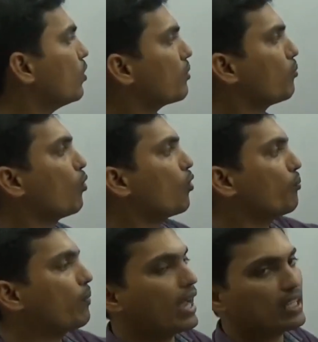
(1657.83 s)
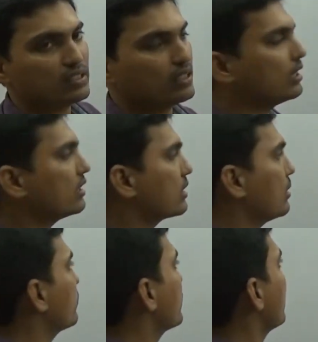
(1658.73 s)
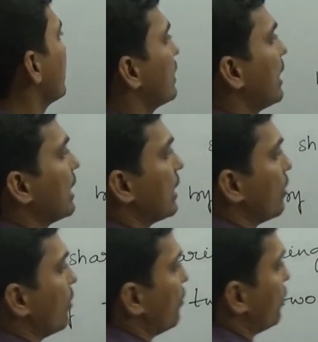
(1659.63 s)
or more banks comes under the category of